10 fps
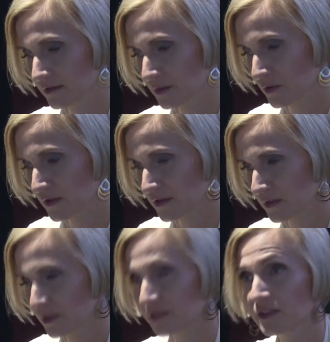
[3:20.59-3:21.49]
there were
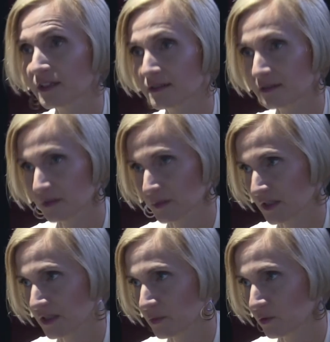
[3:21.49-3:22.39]
two steps
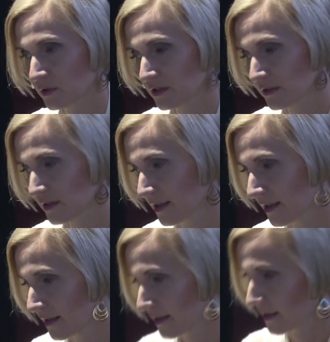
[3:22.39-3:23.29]
extended to
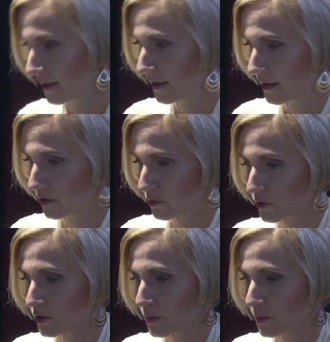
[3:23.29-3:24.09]
three years,